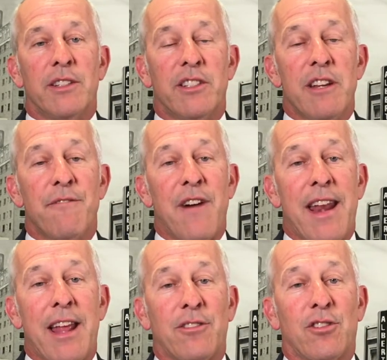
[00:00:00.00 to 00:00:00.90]
chief
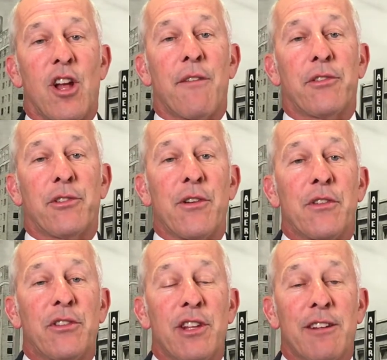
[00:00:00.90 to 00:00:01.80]
financial officer at
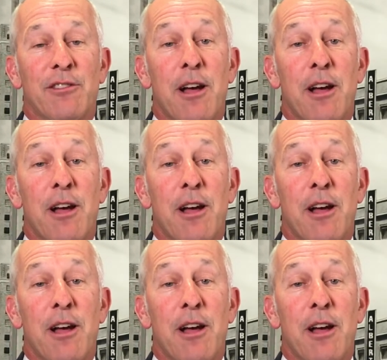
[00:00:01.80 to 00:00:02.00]
the city of